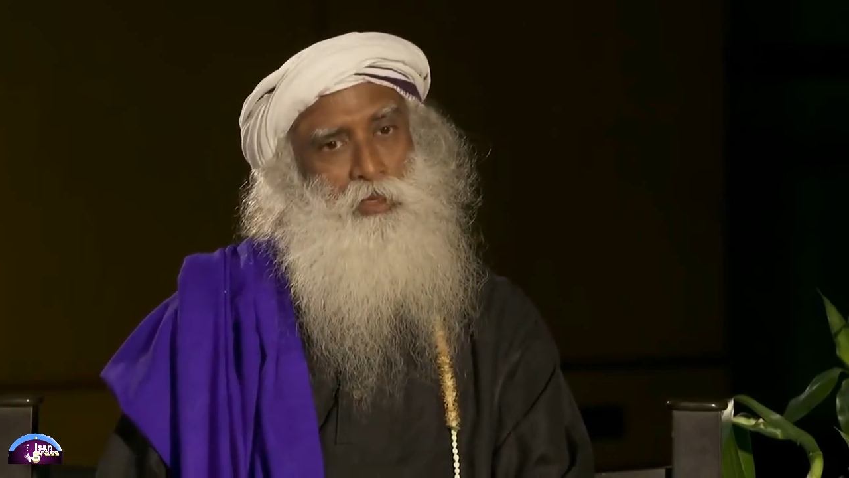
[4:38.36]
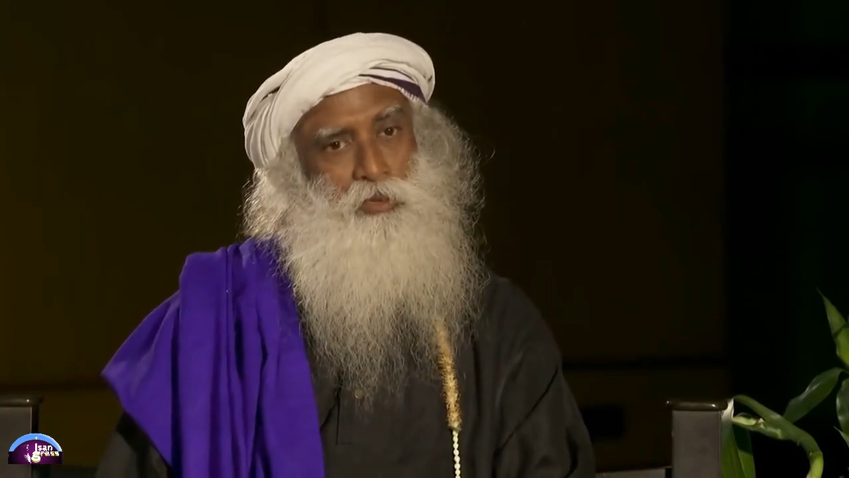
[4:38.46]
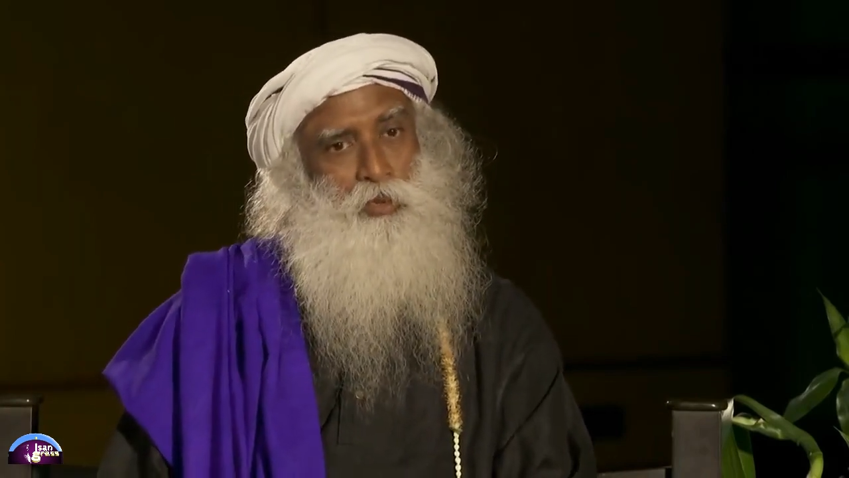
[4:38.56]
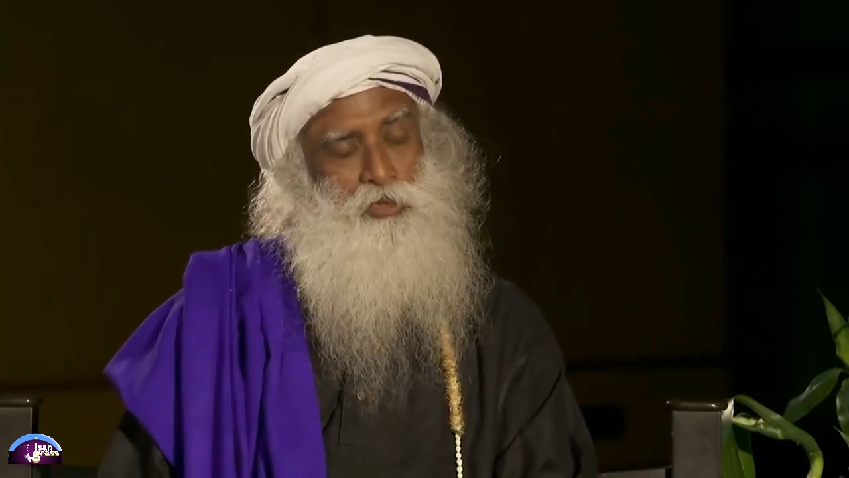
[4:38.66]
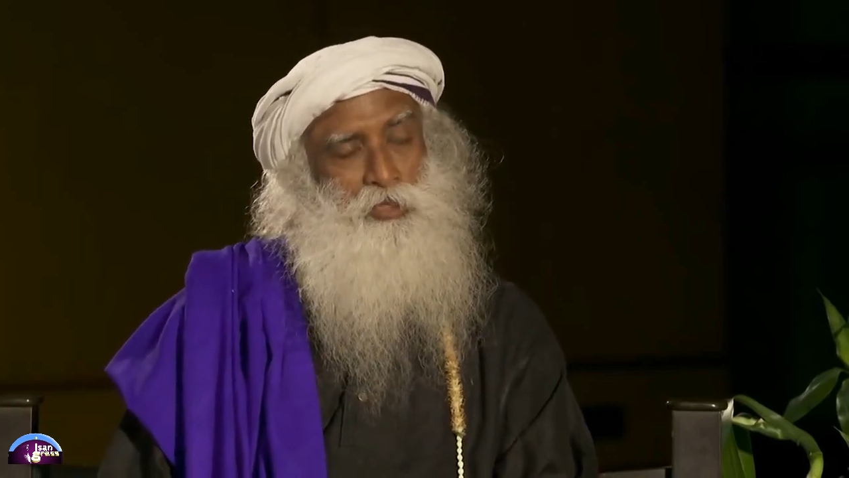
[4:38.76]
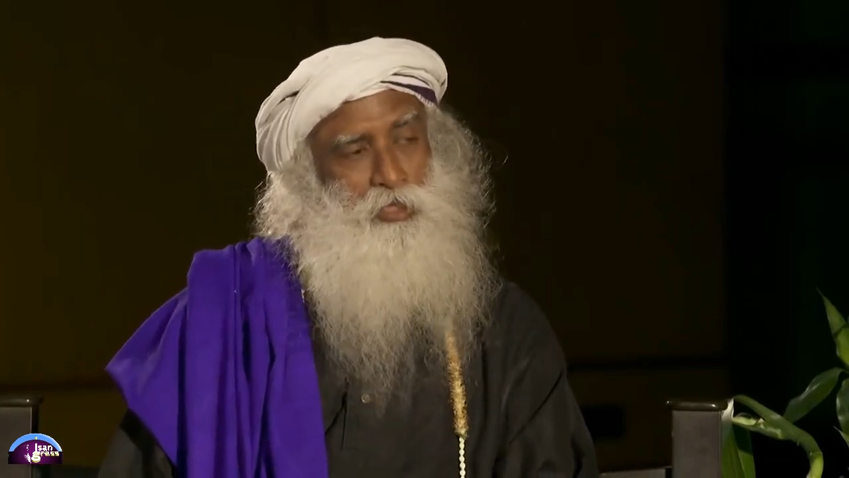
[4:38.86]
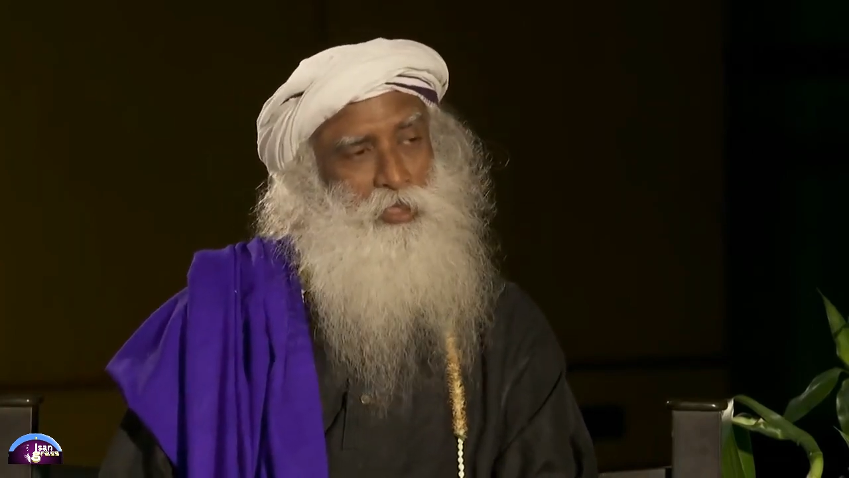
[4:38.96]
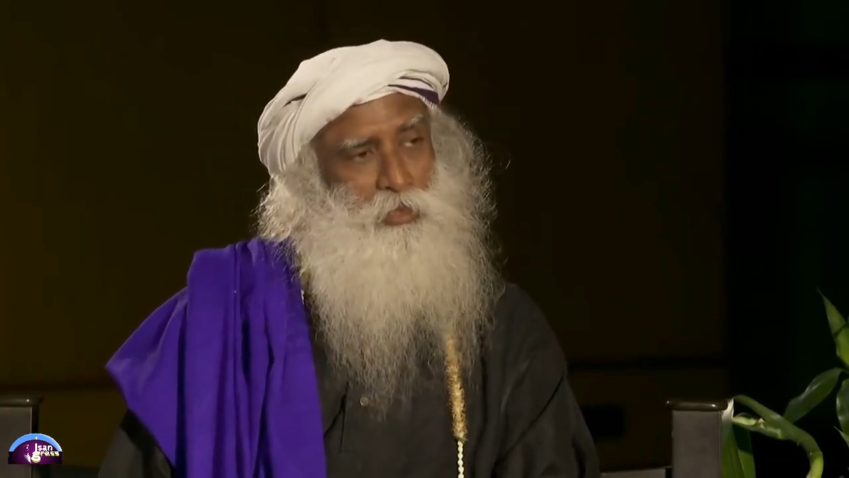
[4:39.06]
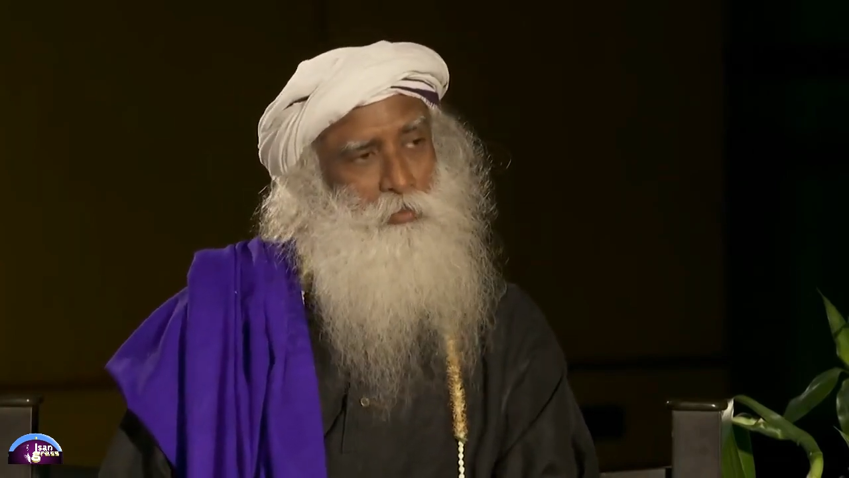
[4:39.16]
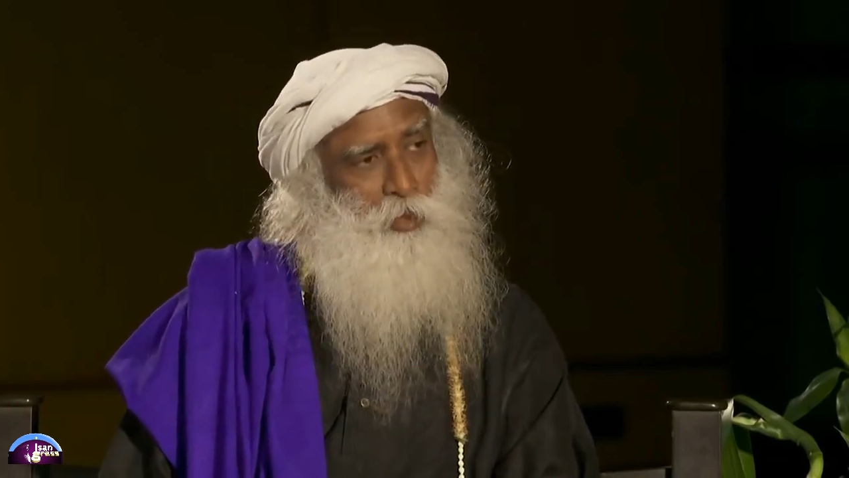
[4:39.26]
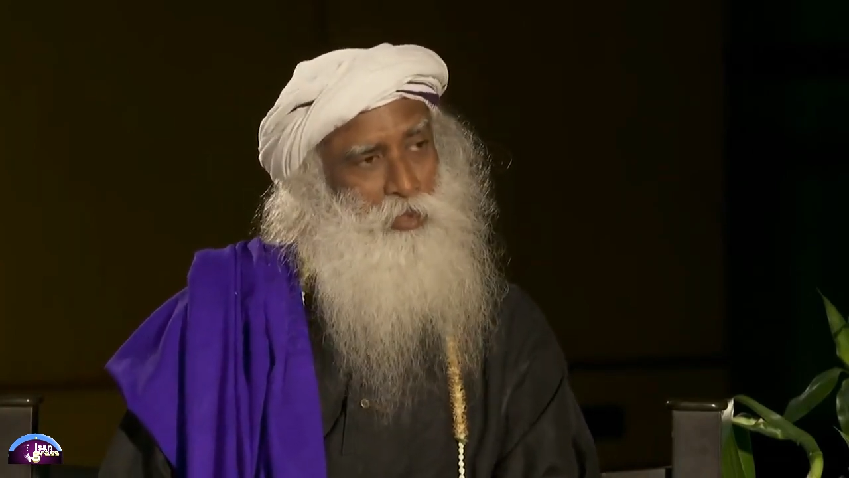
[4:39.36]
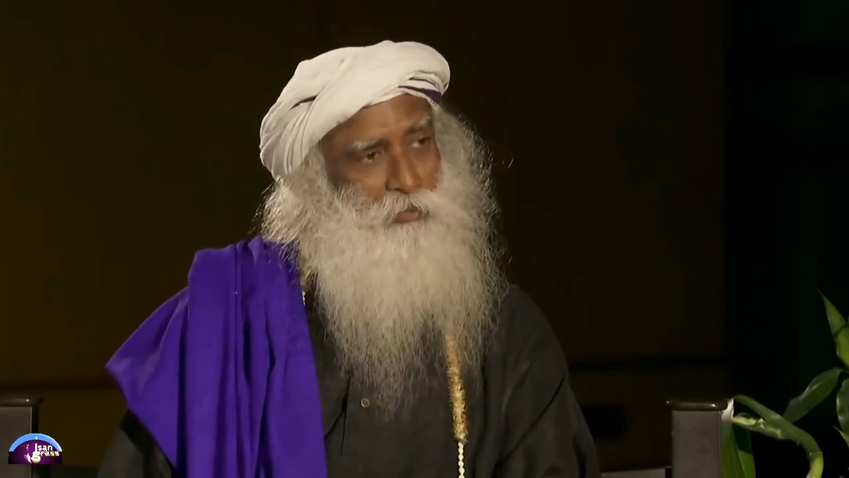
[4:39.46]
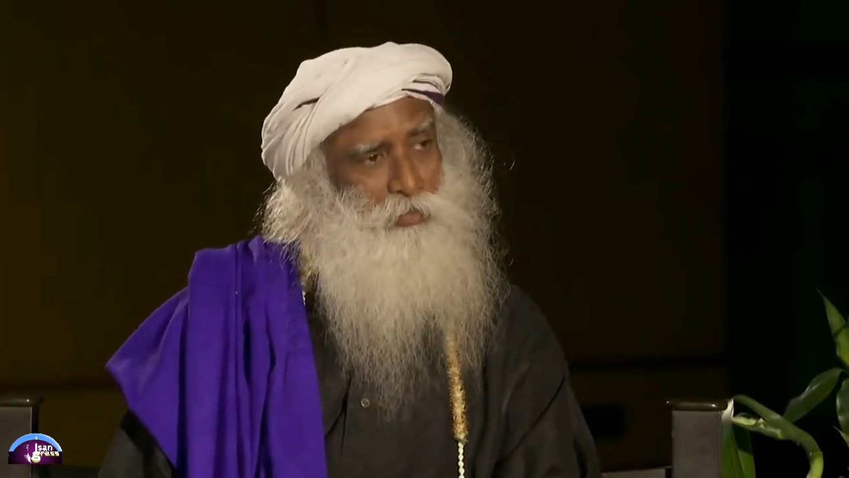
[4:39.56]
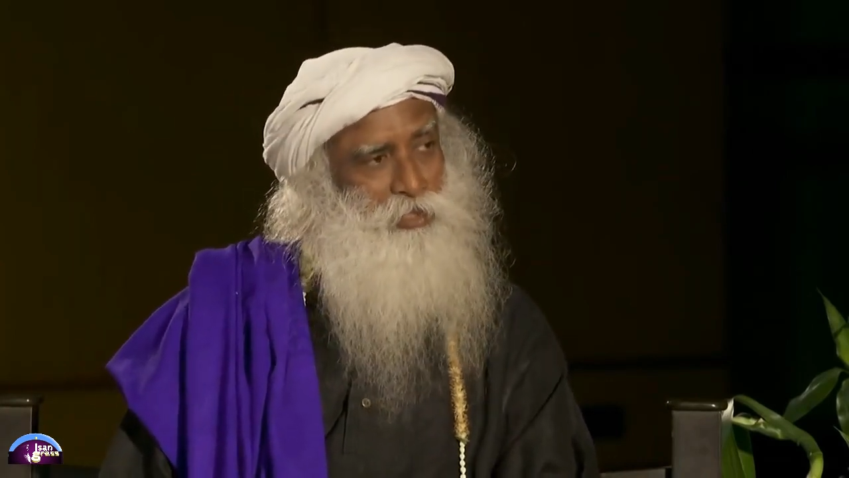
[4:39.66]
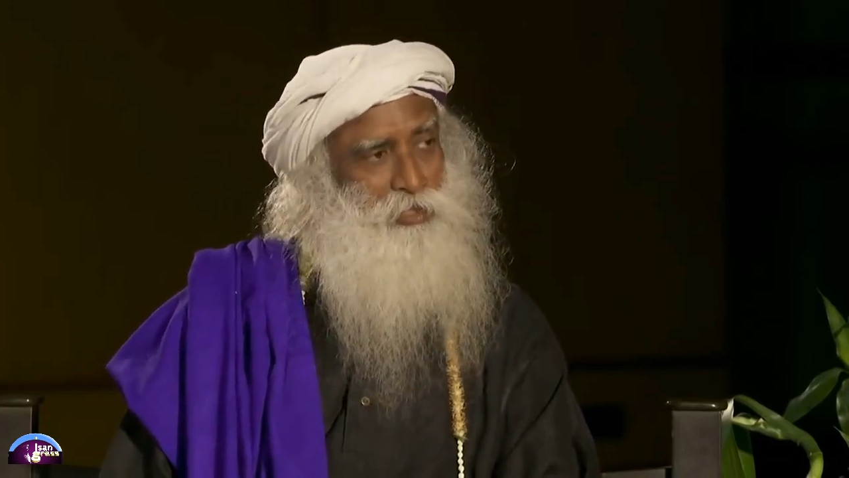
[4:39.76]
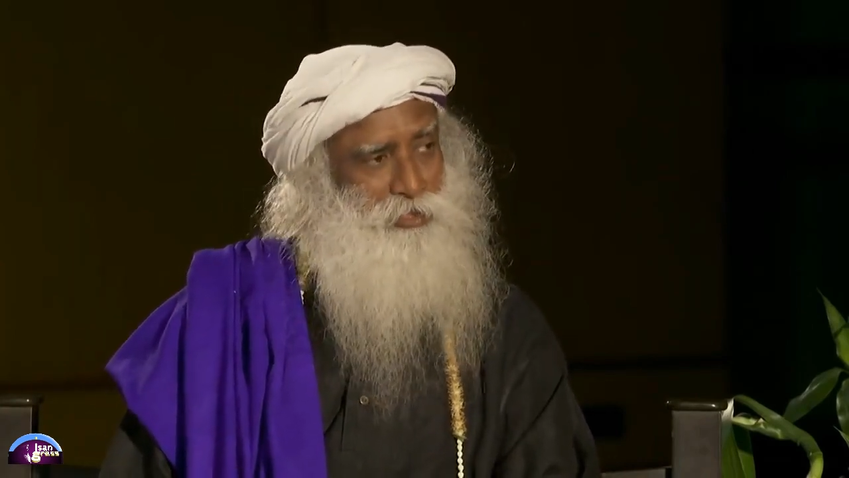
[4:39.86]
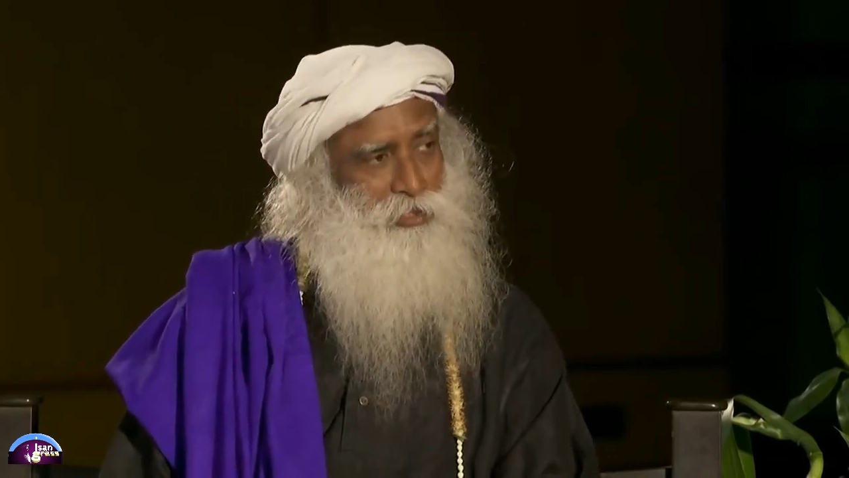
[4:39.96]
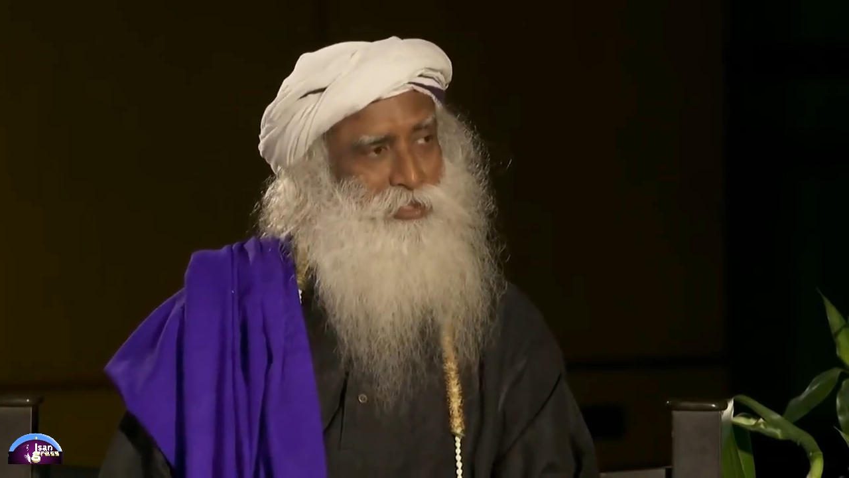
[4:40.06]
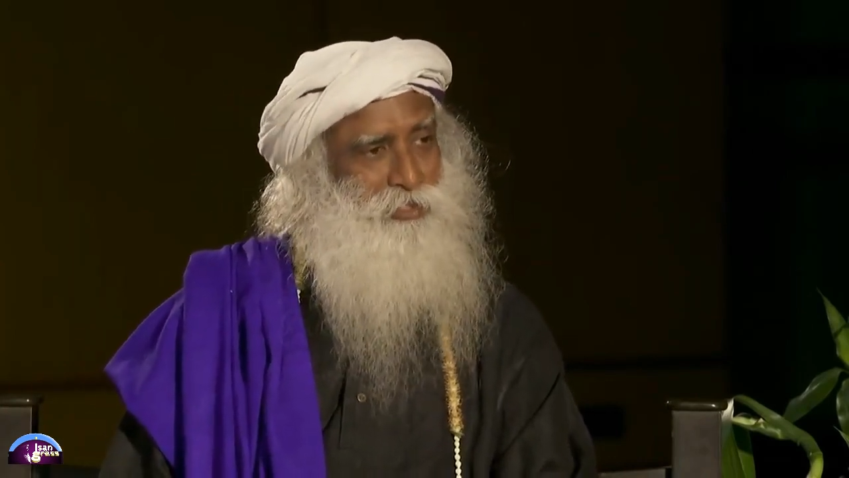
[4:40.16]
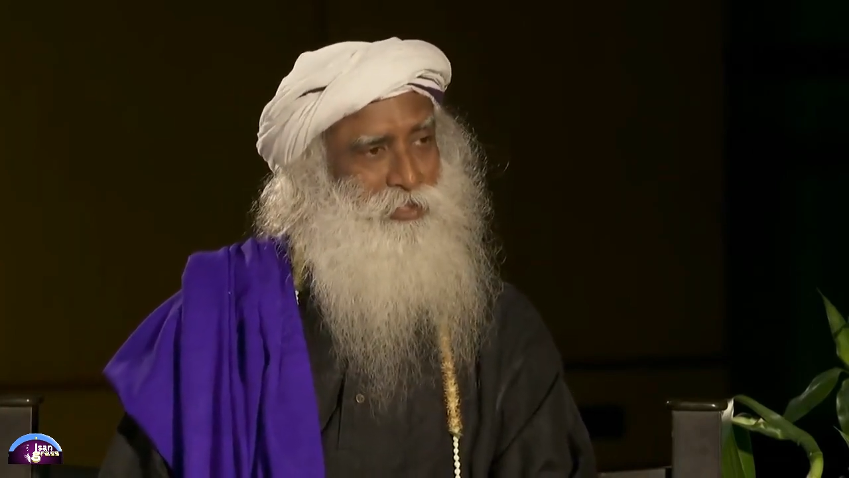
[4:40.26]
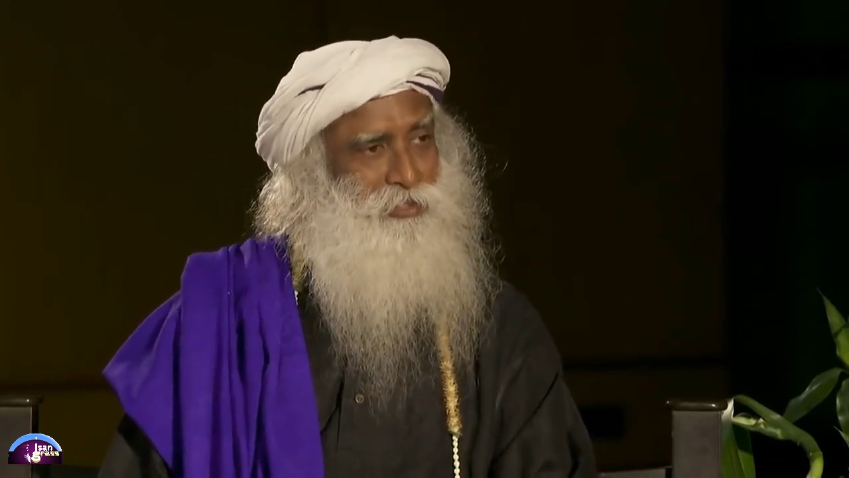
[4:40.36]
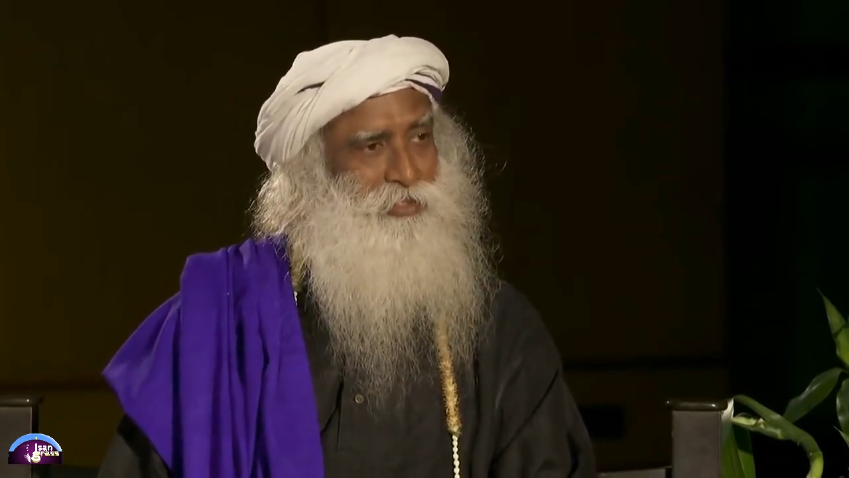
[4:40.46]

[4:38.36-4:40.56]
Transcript: So such an important business